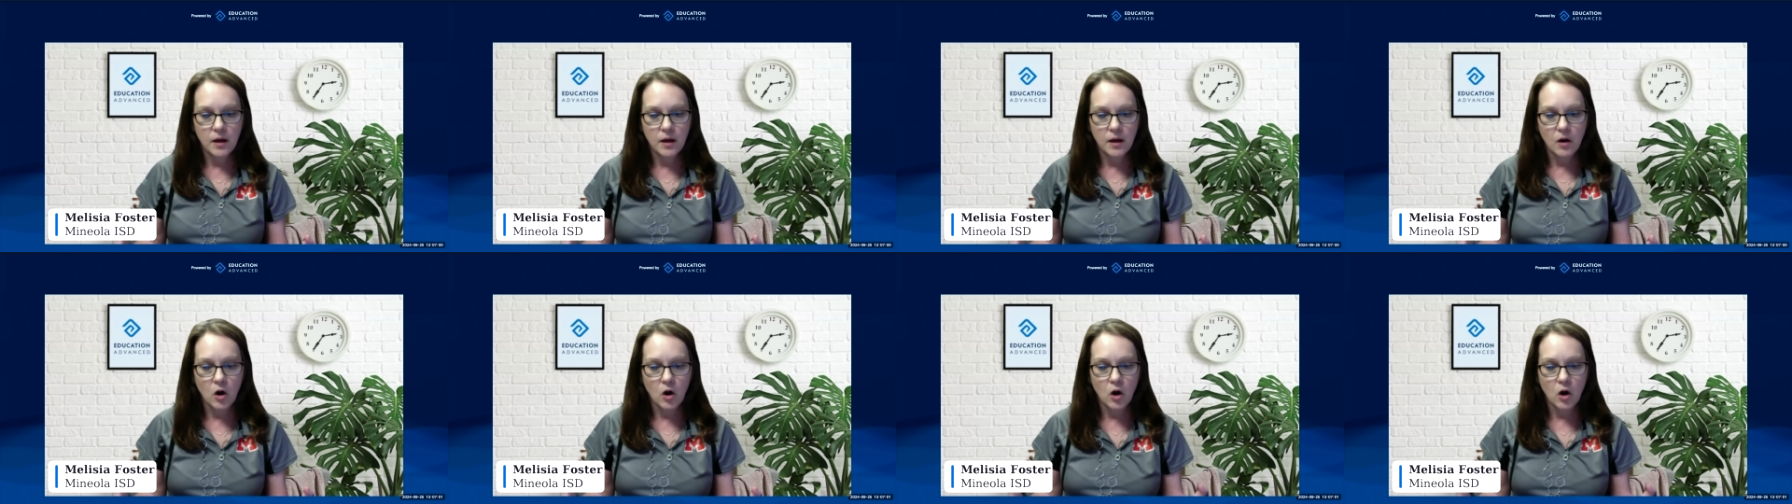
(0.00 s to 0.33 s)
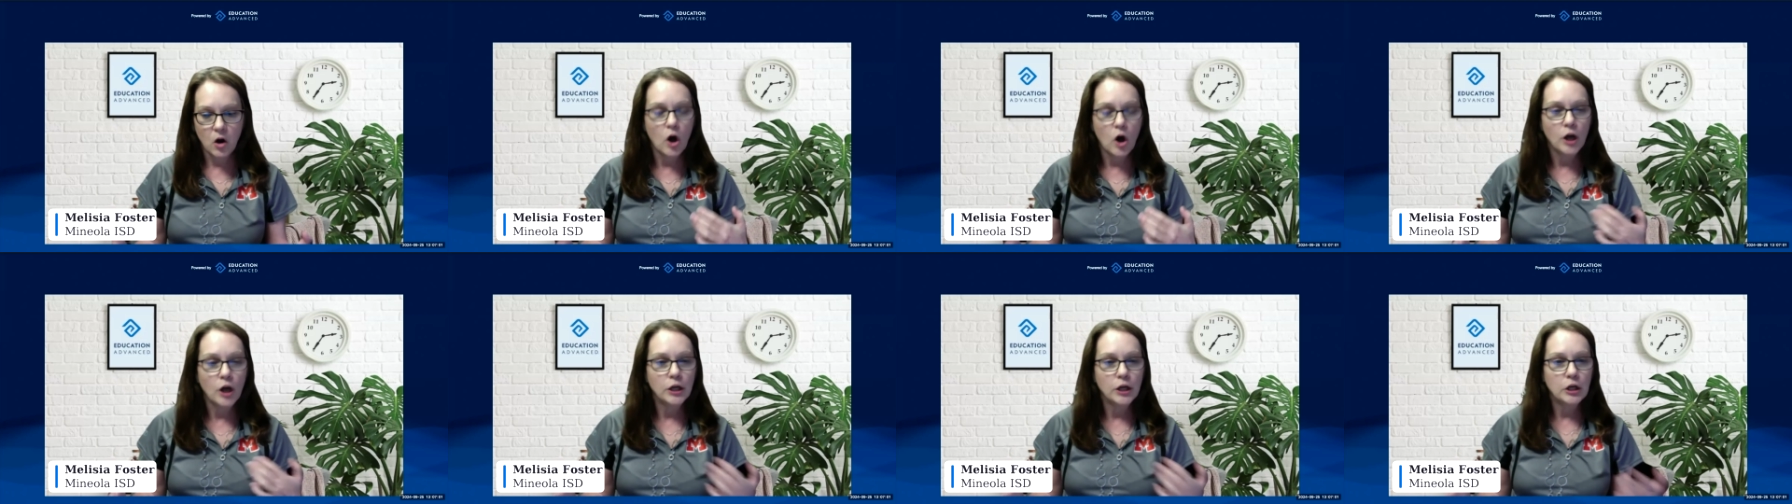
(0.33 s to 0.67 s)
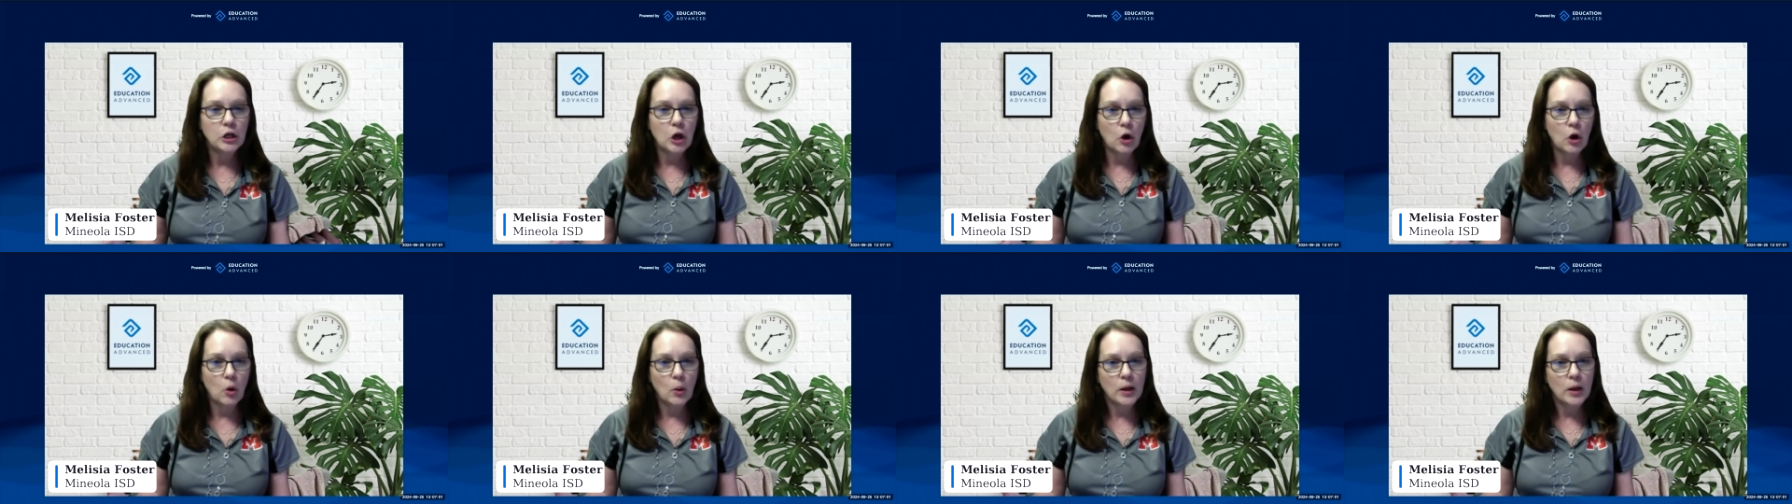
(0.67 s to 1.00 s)
are
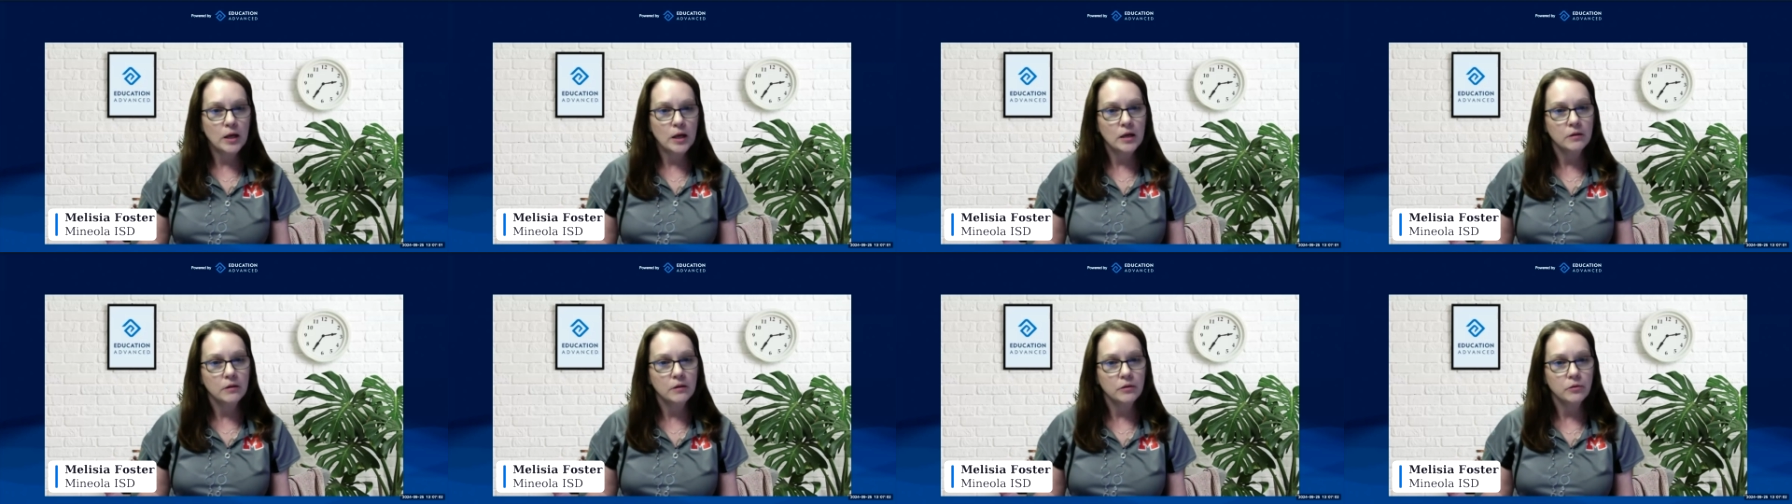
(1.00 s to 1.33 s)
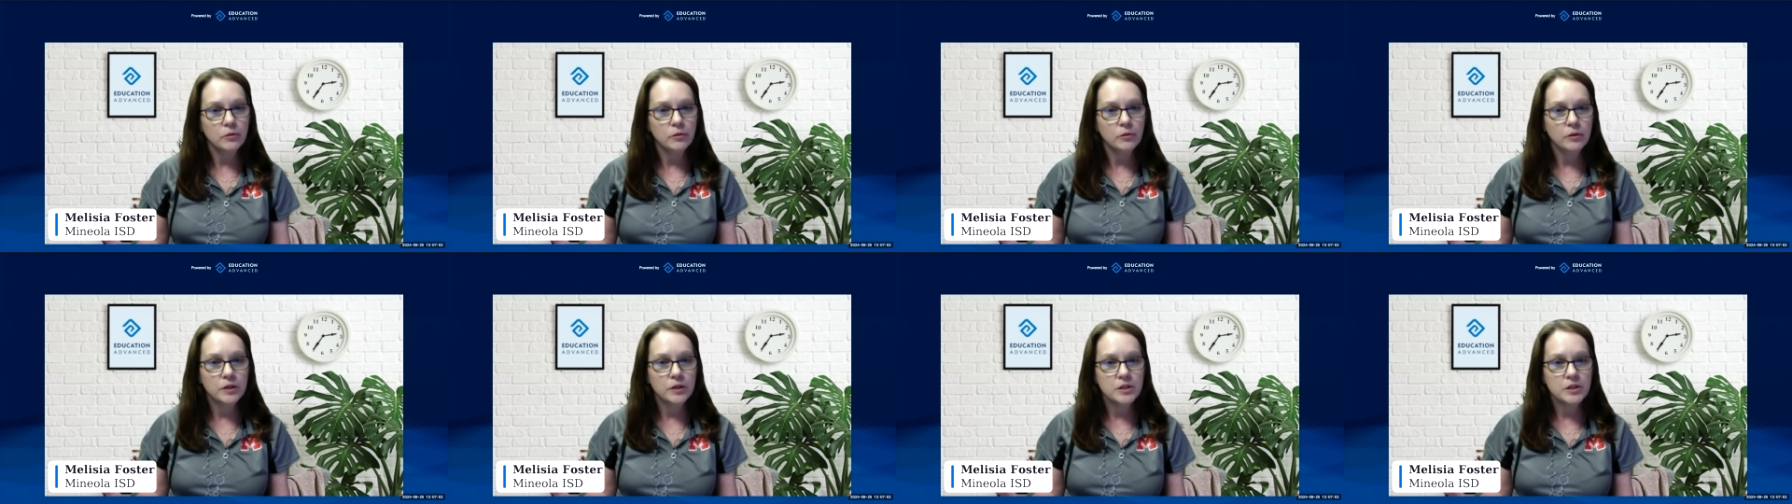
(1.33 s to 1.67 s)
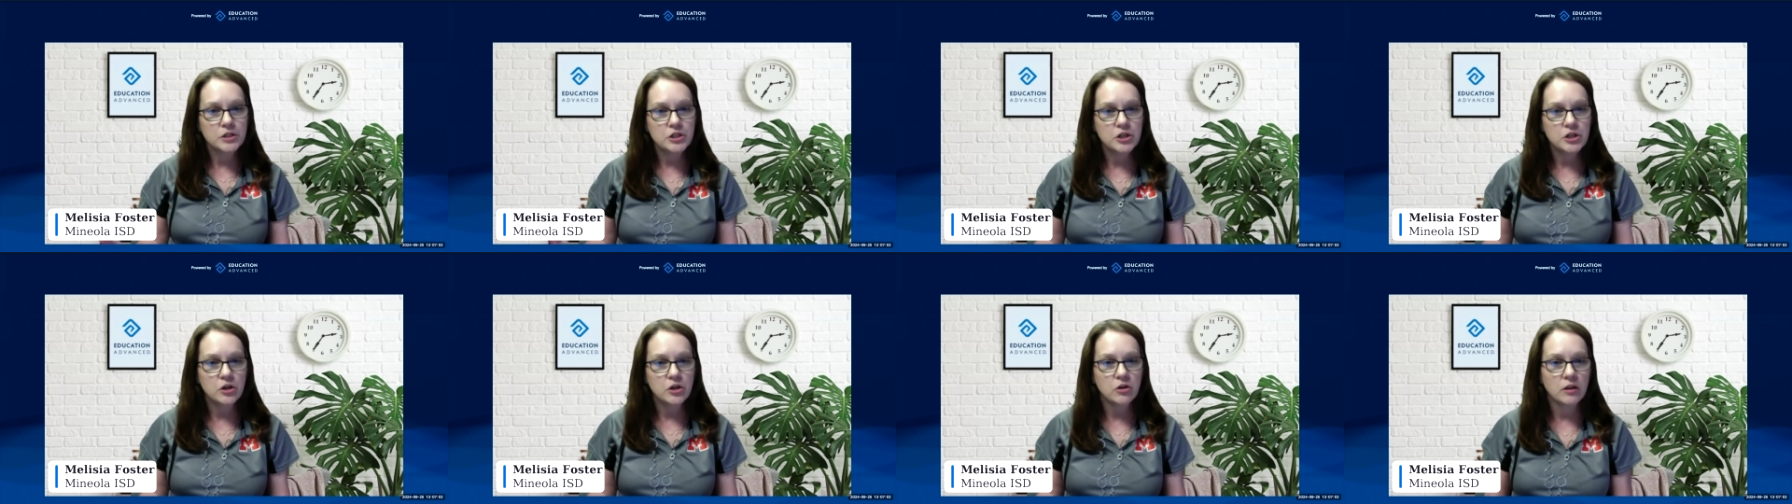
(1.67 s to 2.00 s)
ongoing through
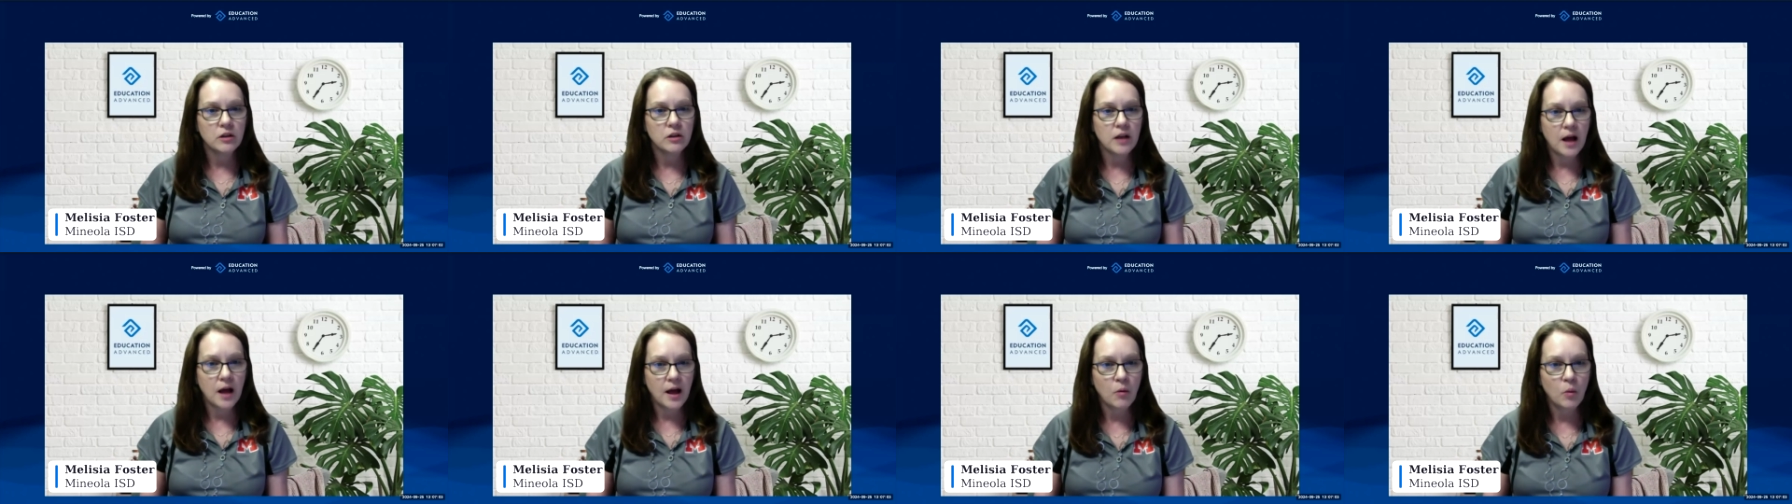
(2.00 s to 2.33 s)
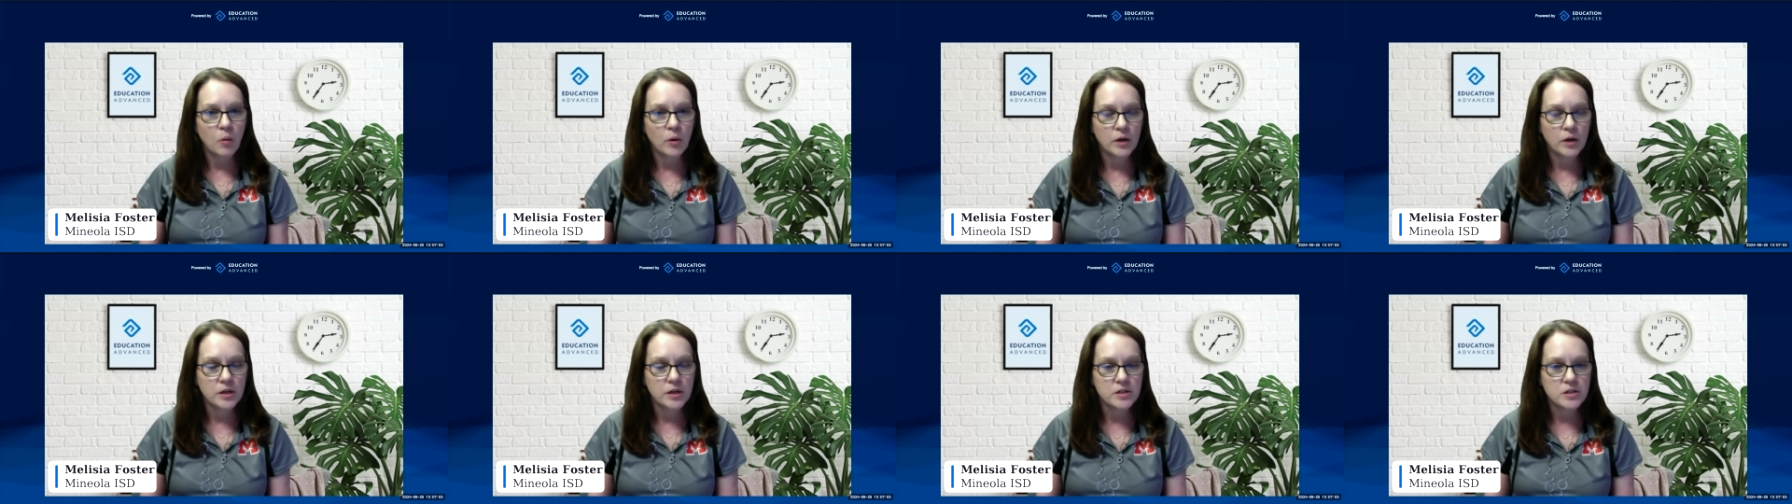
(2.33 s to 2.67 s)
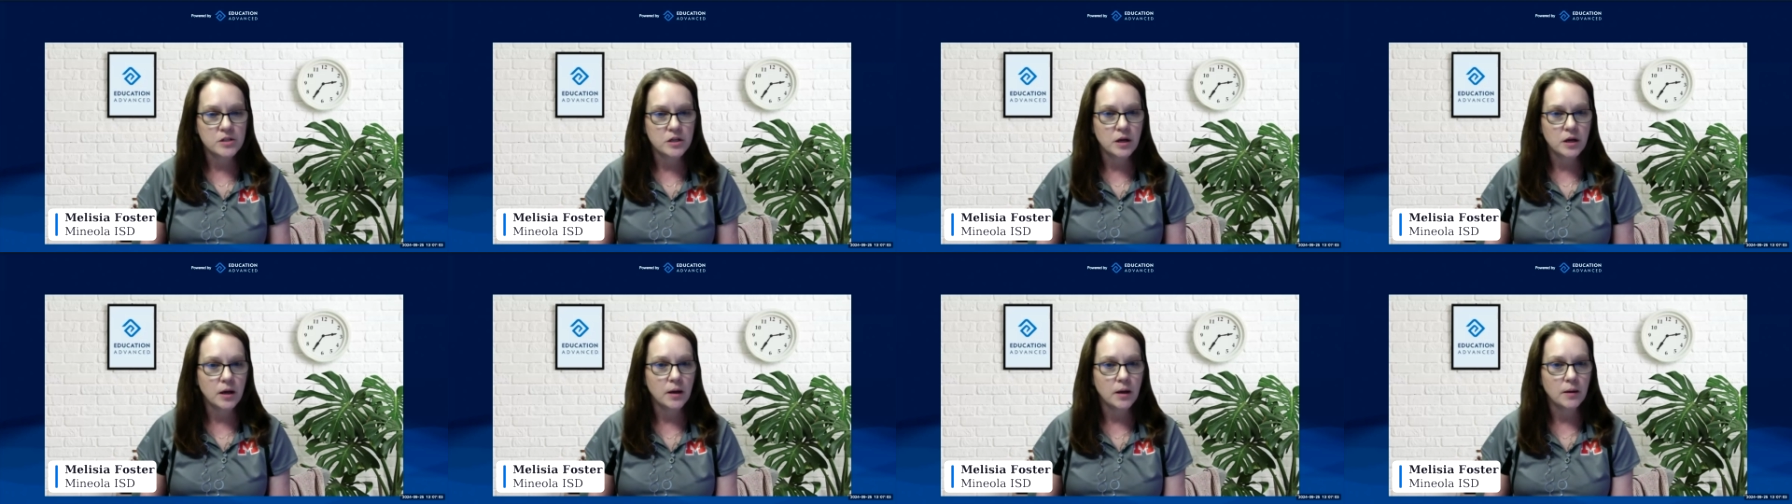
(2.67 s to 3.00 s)
this year that I wanted
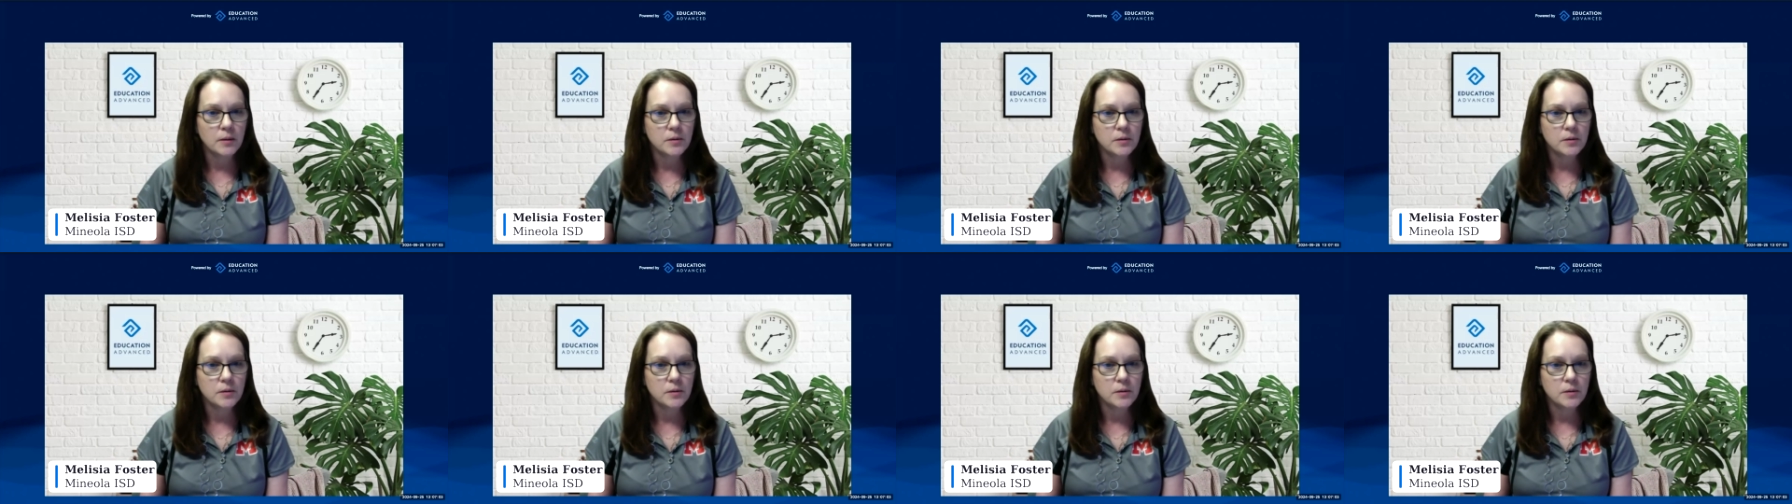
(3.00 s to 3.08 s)
to,